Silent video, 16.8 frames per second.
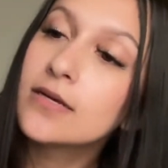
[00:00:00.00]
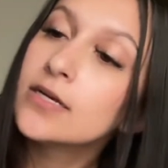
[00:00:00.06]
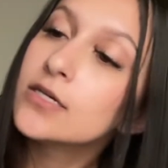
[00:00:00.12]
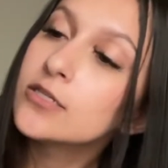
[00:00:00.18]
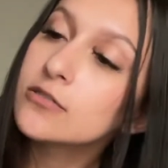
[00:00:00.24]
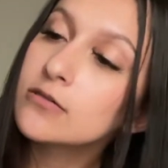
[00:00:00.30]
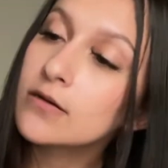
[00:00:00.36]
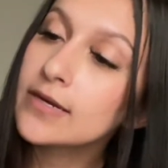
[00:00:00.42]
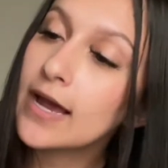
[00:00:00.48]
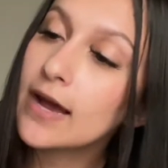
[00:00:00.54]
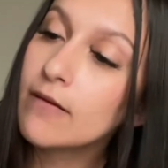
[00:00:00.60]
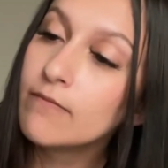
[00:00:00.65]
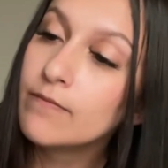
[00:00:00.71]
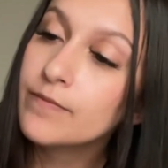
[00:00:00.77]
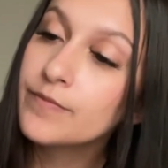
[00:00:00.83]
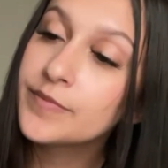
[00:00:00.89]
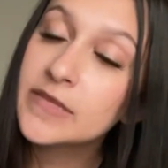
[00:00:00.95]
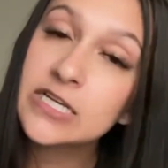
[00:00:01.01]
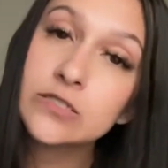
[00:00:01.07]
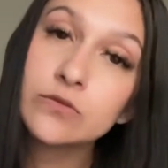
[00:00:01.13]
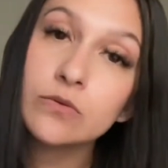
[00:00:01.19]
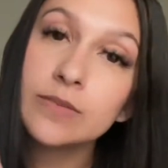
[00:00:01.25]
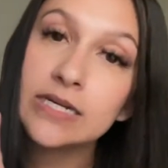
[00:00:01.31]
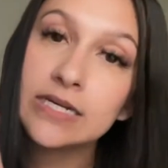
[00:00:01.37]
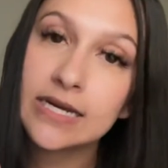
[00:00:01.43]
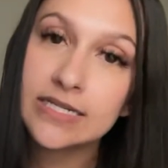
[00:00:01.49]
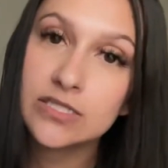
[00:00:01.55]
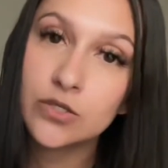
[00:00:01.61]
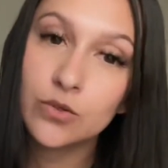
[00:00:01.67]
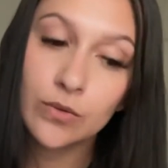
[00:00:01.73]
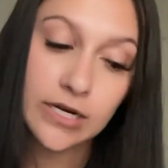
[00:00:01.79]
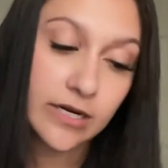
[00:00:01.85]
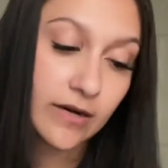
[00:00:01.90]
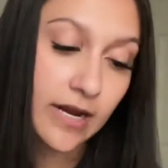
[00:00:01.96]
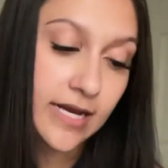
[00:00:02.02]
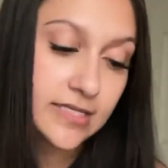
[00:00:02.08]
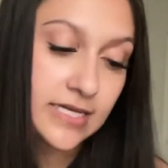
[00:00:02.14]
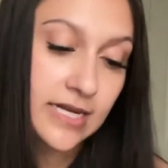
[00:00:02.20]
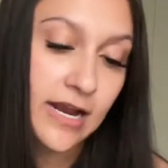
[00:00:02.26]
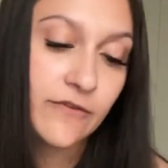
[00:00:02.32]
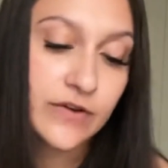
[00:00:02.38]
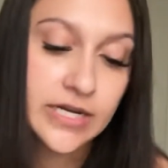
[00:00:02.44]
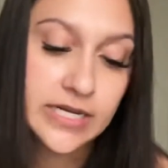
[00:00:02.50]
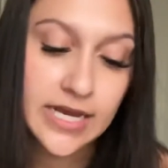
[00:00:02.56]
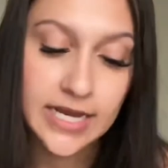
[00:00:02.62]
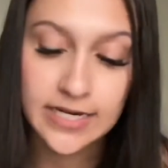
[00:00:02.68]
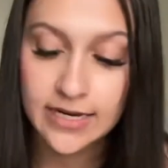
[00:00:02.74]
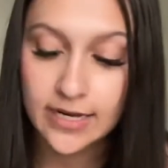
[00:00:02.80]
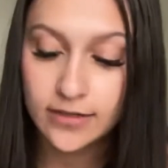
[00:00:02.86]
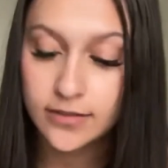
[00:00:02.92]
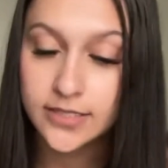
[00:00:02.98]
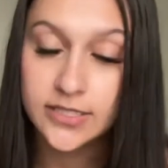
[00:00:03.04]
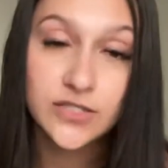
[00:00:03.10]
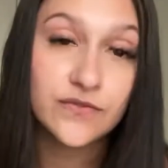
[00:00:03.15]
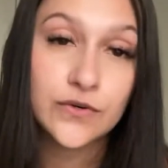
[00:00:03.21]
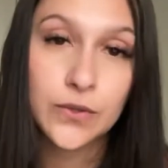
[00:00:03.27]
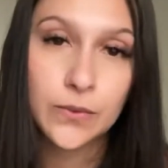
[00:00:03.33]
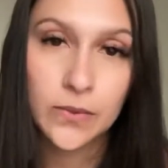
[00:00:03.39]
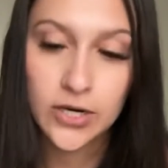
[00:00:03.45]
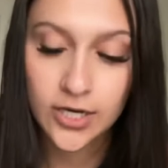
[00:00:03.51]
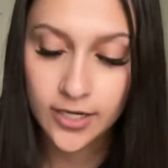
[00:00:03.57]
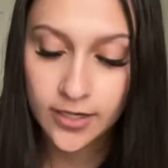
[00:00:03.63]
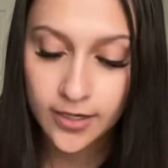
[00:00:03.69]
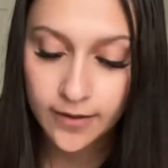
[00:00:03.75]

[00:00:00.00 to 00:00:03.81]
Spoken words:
So yeah, this will be nice to wear as an everyday necklace for work.